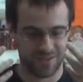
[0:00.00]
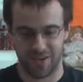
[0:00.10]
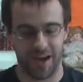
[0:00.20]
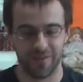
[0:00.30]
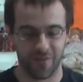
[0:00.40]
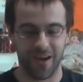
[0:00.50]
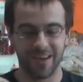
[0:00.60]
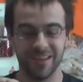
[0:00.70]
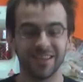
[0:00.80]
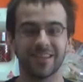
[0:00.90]
dive right
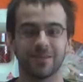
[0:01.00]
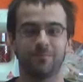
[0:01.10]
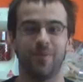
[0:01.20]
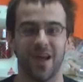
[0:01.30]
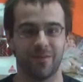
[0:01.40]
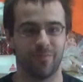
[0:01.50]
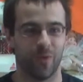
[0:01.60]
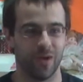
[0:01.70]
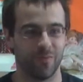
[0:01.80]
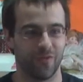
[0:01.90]
into this bad
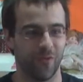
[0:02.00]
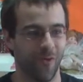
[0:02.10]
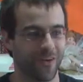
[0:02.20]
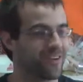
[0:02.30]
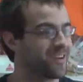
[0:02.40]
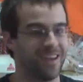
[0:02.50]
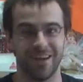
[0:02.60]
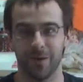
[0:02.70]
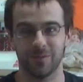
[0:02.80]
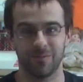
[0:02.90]
boy before he
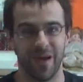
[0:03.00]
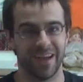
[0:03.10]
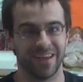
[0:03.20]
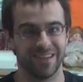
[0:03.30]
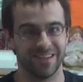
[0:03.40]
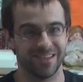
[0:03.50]
comes back and